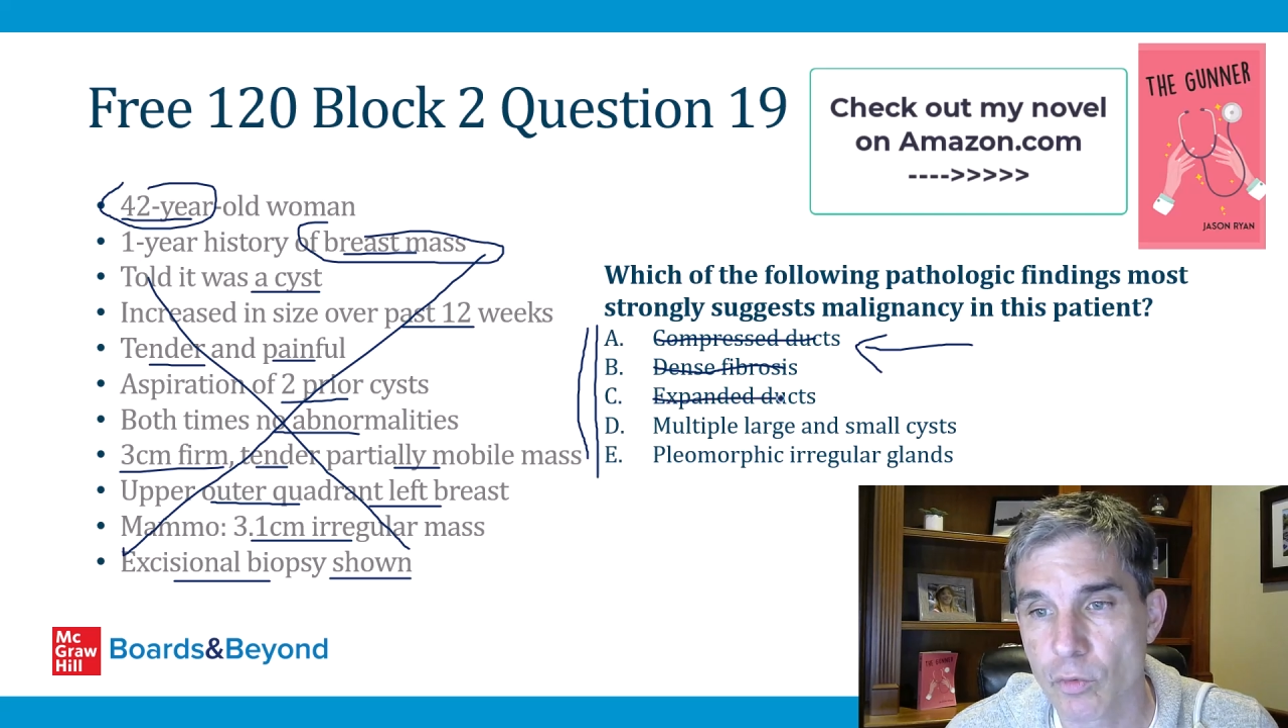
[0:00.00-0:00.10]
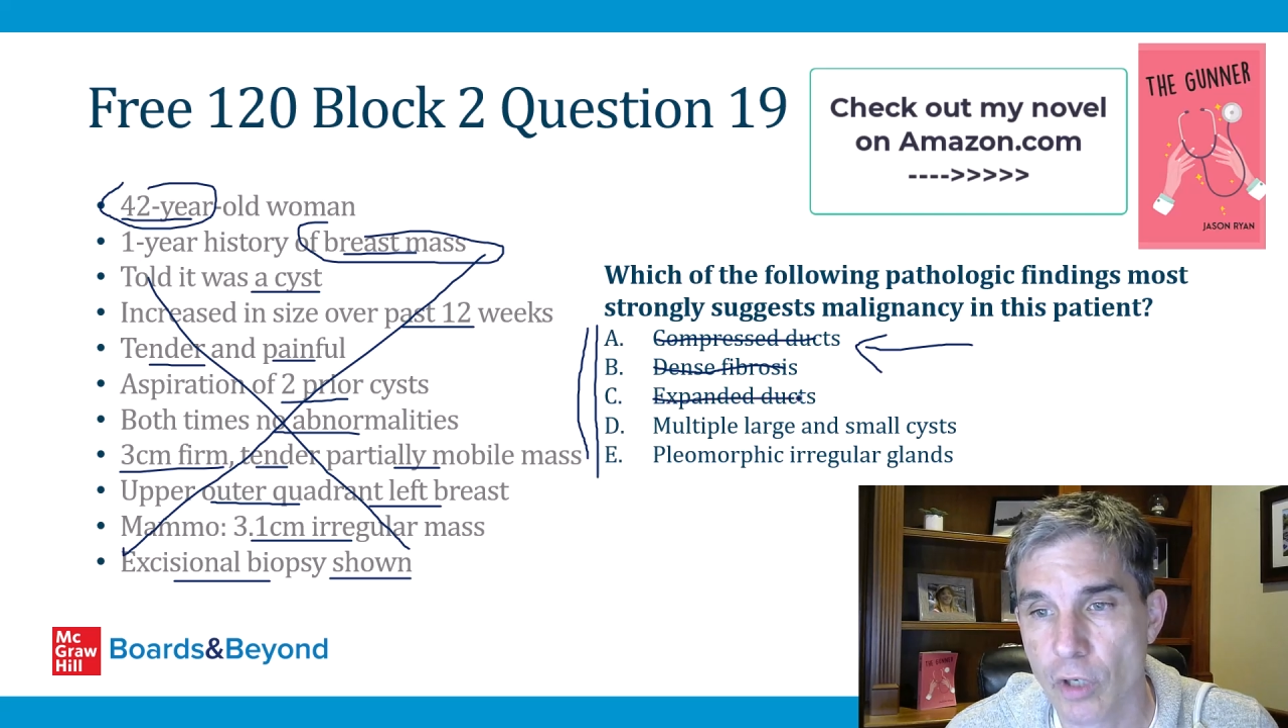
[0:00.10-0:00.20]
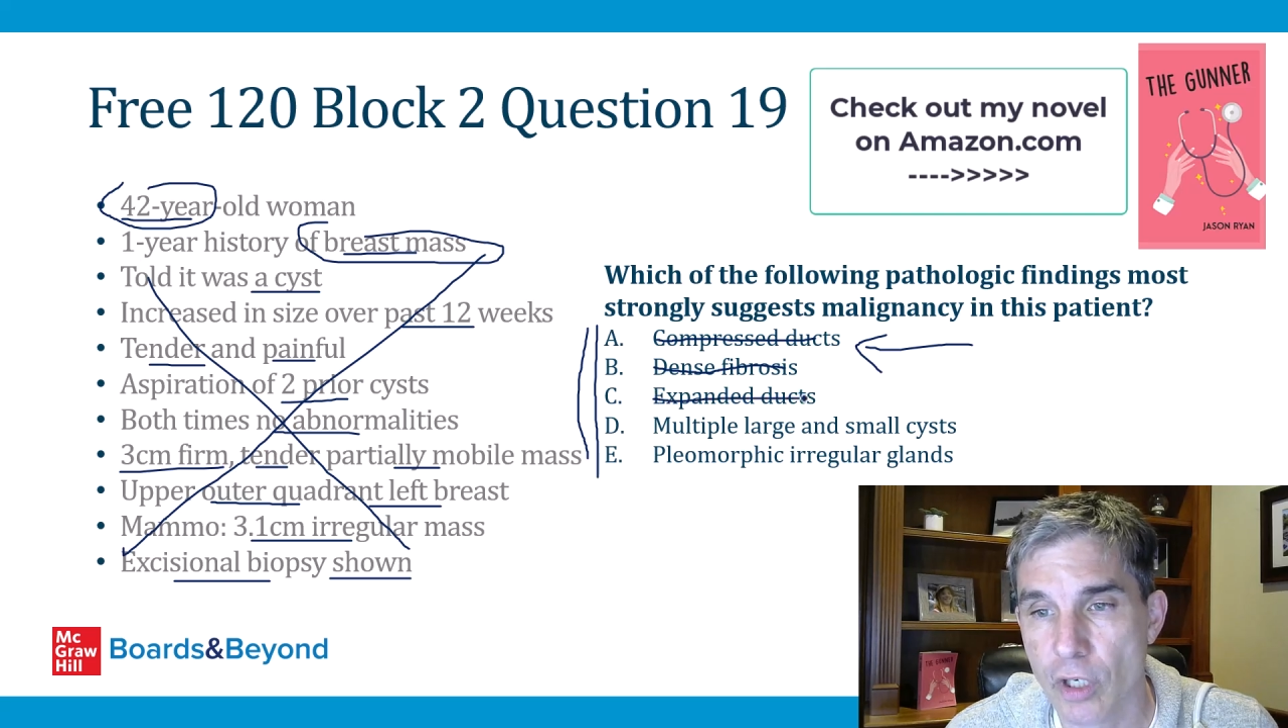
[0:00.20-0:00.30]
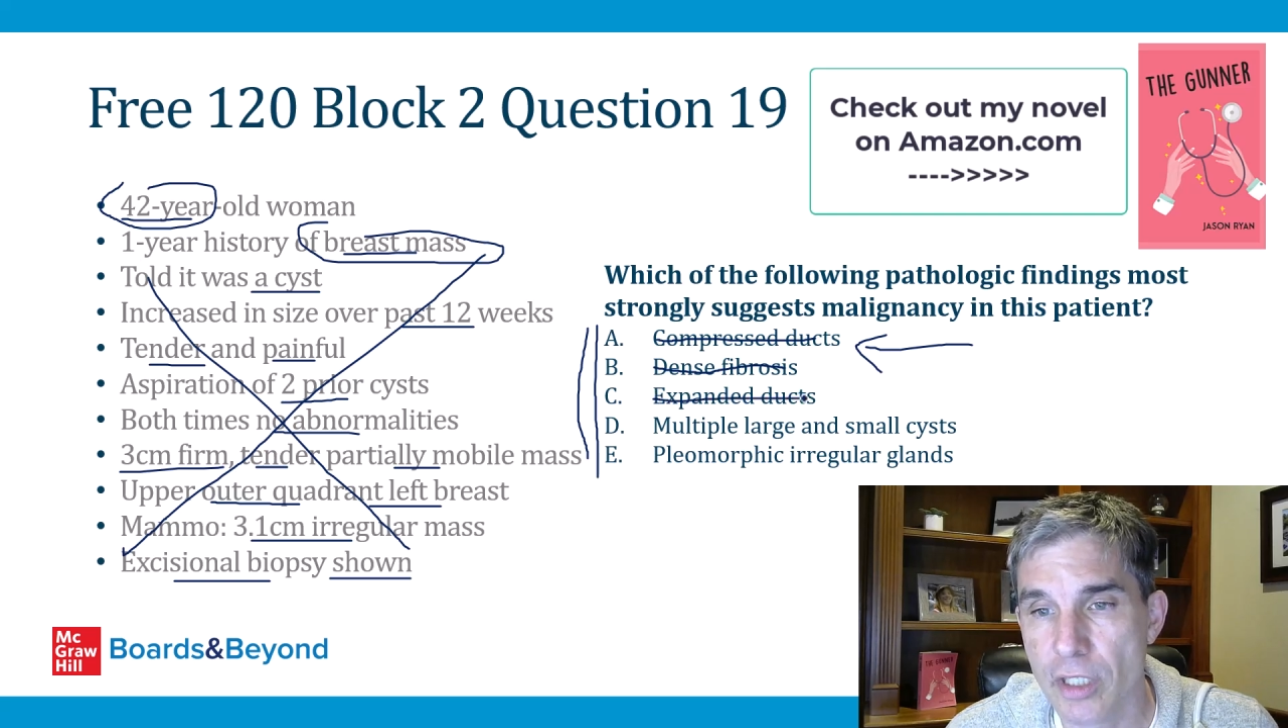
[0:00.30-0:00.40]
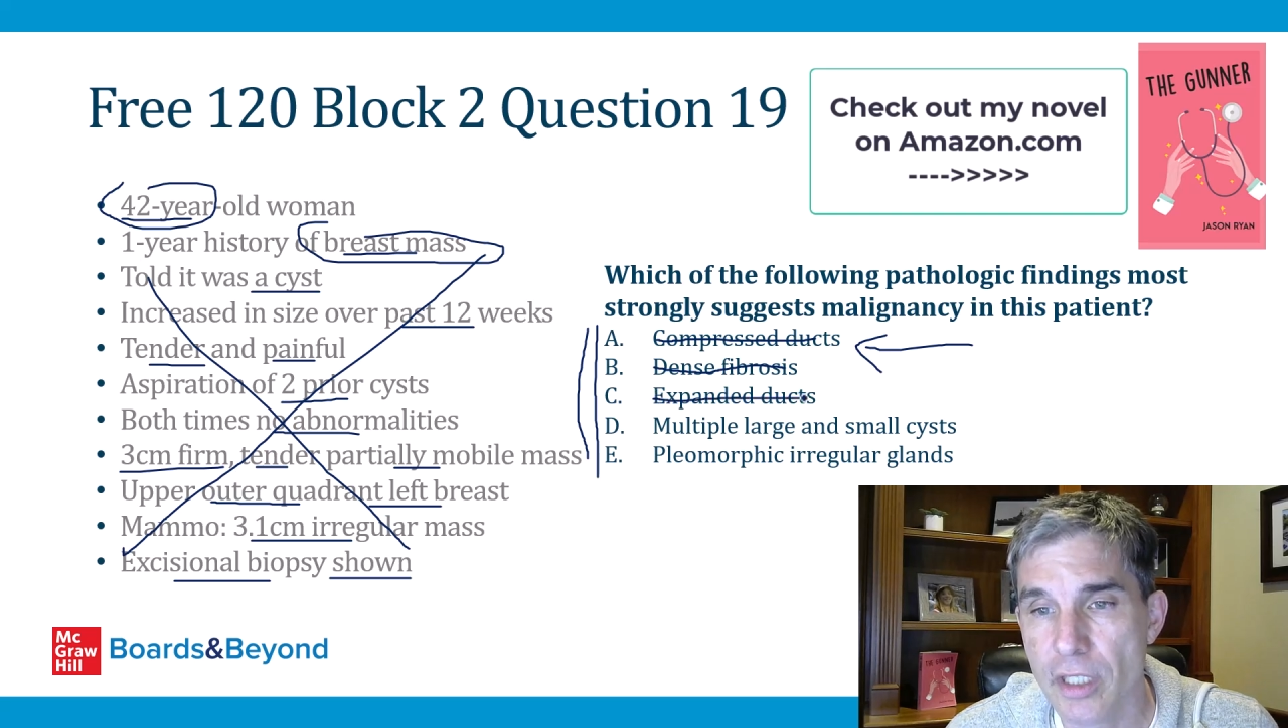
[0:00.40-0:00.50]

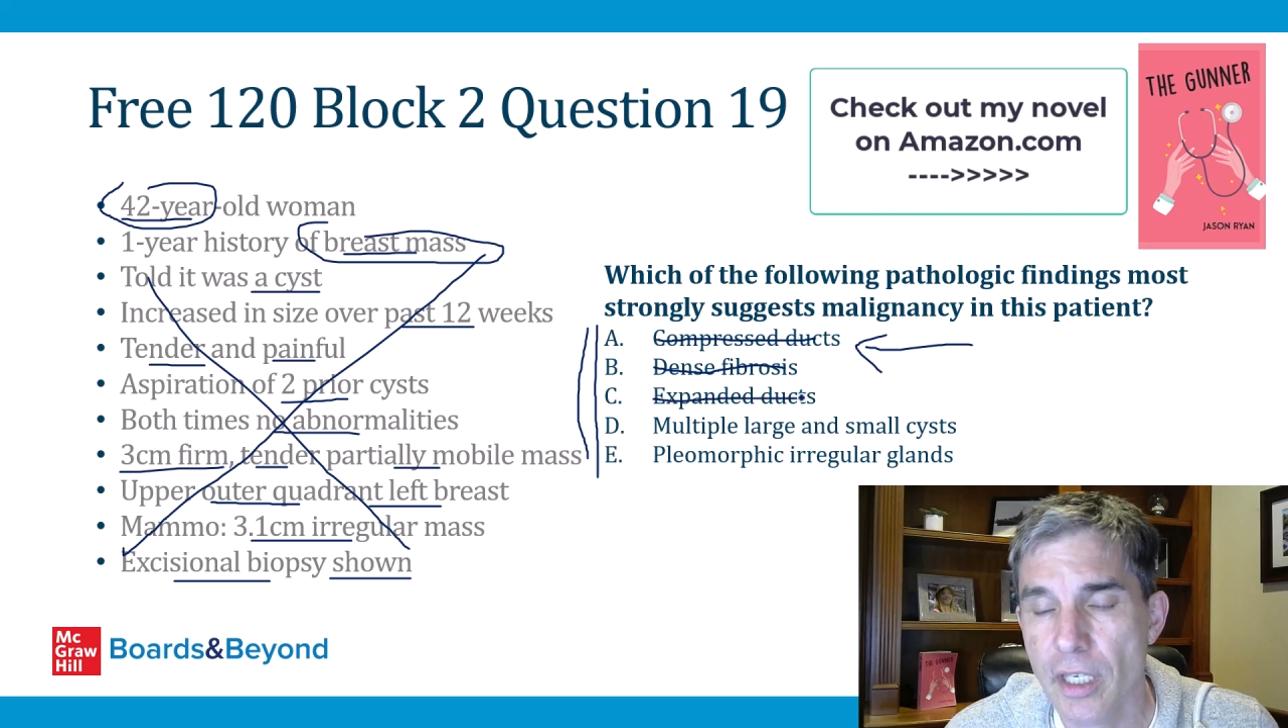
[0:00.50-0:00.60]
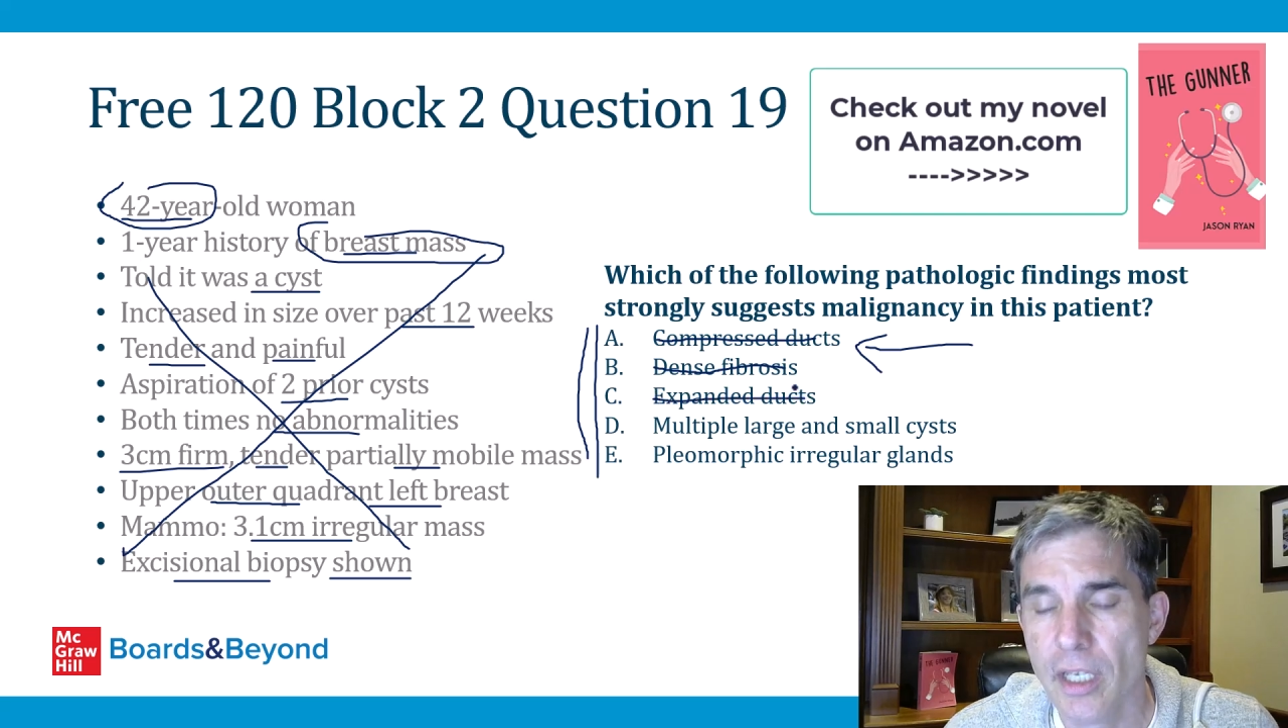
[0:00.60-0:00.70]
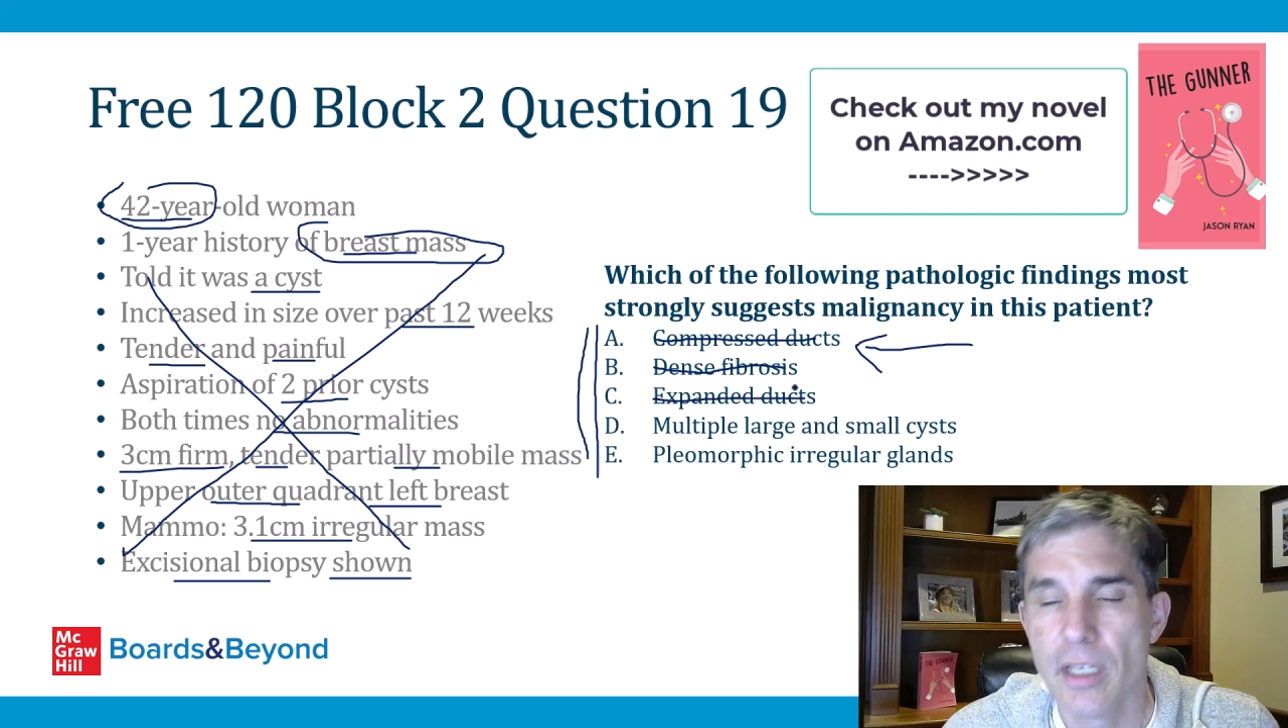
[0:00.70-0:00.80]
wrong.